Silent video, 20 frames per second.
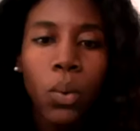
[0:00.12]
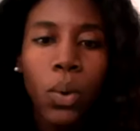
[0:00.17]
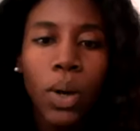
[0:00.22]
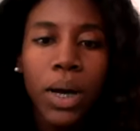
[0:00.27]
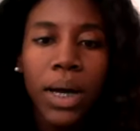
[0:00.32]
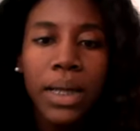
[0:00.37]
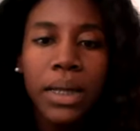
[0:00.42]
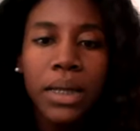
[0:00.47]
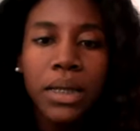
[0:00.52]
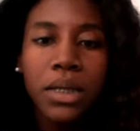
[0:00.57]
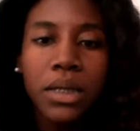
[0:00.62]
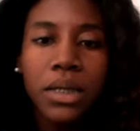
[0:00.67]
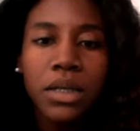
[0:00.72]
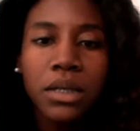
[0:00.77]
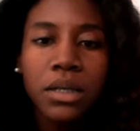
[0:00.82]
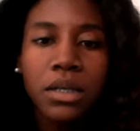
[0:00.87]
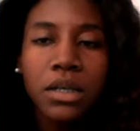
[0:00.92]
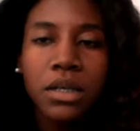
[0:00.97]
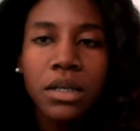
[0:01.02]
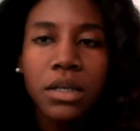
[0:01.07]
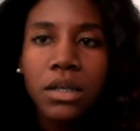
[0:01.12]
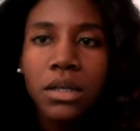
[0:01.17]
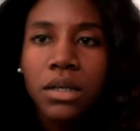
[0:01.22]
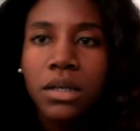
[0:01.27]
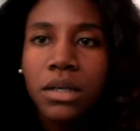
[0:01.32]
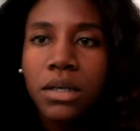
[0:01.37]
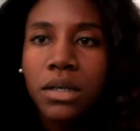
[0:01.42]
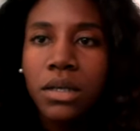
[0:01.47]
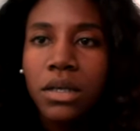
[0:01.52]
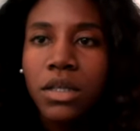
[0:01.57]
one.
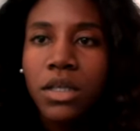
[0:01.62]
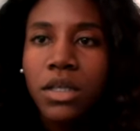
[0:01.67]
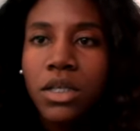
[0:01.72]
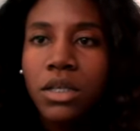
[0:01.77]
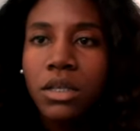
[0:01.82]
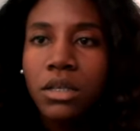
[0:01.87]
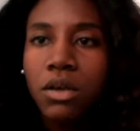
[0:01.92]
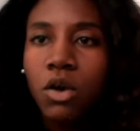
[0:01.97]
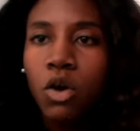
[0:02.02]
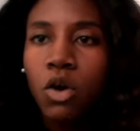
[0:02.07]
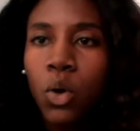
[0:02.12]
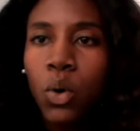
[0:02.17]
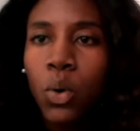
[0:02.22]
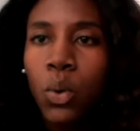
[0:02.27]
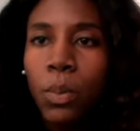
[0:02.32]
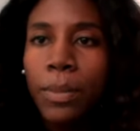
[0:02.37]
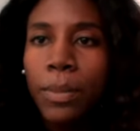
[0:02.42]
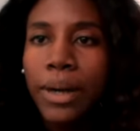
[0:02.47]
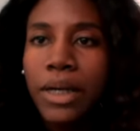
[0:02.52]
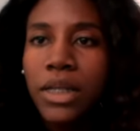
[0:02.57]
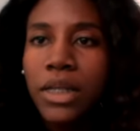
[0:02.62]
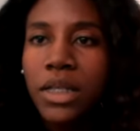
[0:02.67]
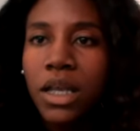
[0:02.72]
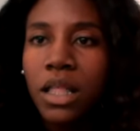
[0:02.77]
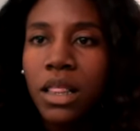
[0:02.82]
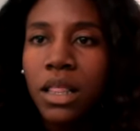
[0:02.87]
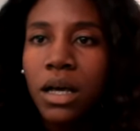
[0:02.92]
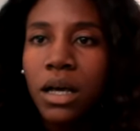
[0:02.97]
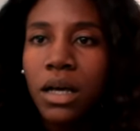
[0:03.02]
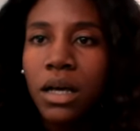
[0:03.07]
So,
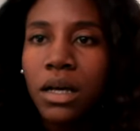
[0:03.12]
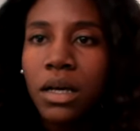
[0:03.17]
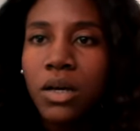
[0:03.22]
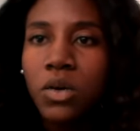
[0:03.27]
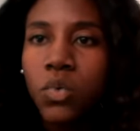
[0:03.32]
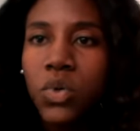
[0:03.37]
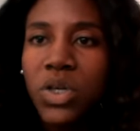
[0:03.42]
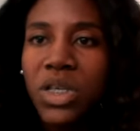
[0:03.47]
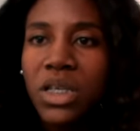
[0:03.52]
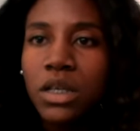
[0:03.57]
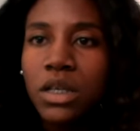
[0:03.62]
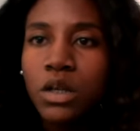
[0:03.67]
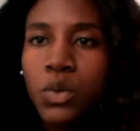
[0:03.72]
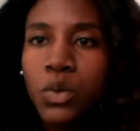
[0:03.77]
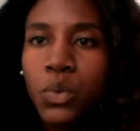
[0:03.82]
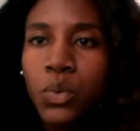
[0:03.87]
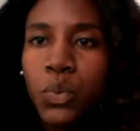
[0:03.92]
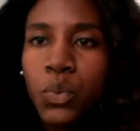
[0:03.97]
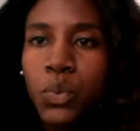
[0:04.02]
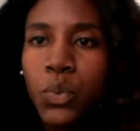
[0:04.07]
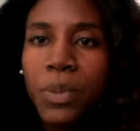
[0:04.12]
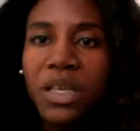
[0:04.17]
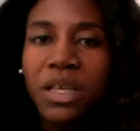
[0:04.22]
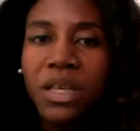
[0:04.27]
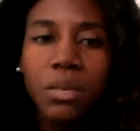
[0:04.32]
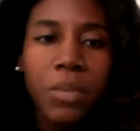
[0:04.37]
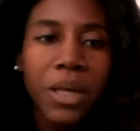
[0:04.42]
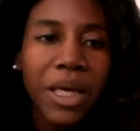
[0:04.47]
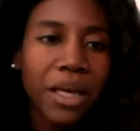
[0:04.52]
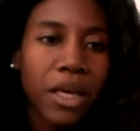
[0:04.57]
Marcella, we we're
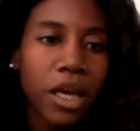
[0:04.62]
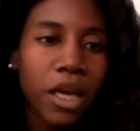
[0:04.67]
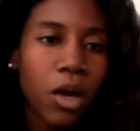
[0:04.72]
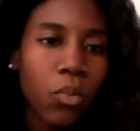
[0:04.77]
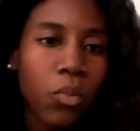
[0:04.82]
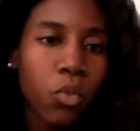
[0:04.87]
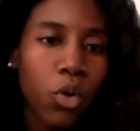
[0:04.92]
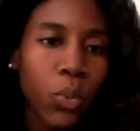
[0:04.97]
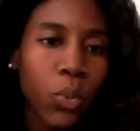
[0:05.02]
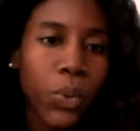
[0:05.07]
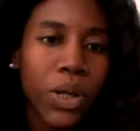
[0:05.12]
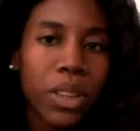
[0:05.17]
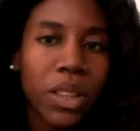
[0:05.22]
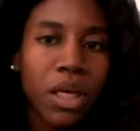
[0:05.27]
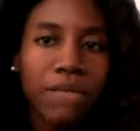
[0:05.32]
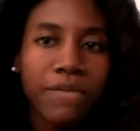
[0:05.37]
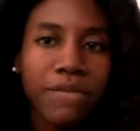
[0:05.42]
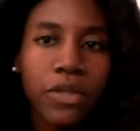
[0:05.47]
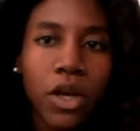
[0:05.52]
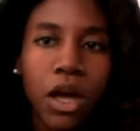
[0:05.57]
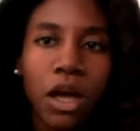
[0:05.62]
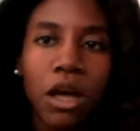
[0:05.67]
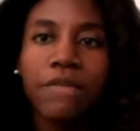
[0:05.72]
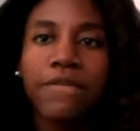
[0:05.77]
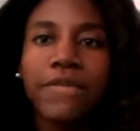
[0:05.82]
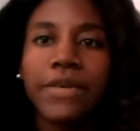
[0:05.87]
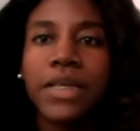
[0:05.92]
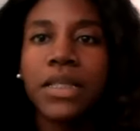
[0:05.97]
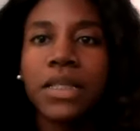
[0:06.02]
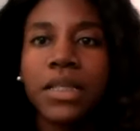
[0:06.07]
picking back up where we left
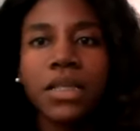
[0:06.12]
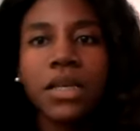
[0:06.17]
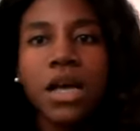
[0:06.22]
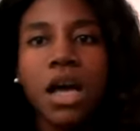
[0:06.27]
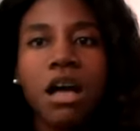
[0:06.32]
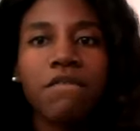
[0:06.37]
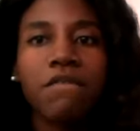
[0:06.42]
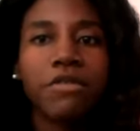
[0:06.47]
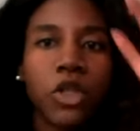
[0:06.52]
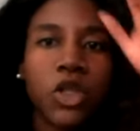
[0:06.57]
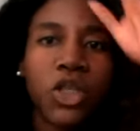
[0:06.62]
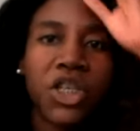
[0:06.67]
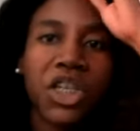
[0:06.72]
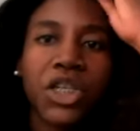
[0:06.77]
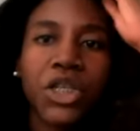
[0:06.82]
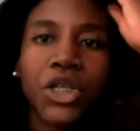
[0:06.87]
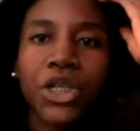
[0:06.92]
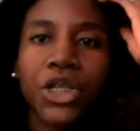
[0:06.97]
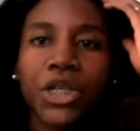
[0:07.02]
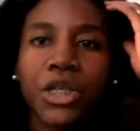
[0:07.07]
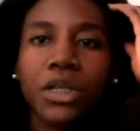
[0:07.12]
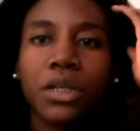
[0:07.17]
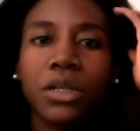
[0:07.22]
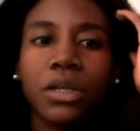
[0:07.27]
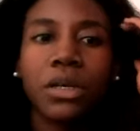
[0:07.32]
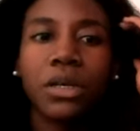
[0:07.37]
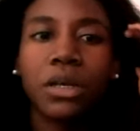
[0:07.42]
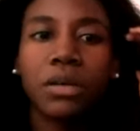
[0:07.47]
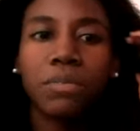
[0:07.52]
off in this conversation.